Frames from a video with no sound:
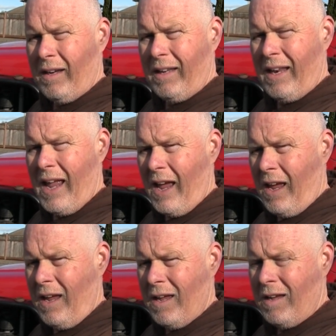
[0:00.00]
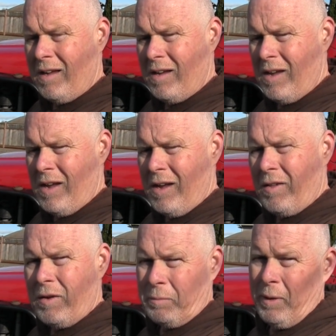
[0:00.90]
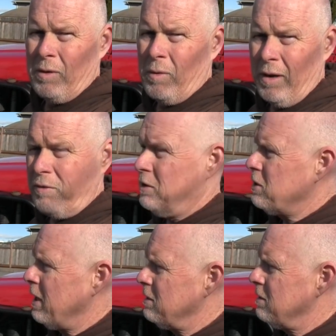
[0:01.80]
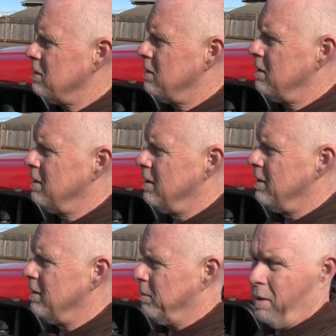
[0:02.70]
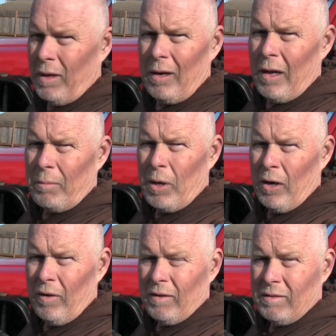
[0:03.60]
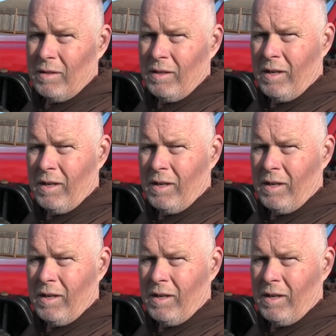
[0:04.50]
Today, there's been quite a few changes, but not a lot of progress.